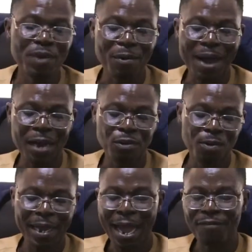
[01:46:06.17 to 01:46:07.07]
will
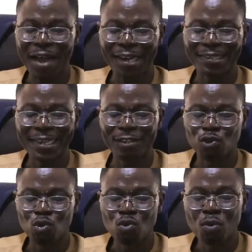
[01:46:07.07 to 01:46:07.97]
have access
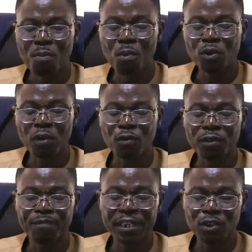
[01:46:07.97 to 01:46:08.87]
to most of those
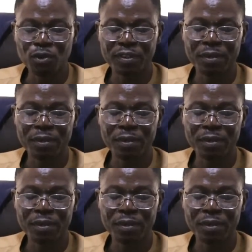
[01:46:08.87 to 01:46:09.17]
videos,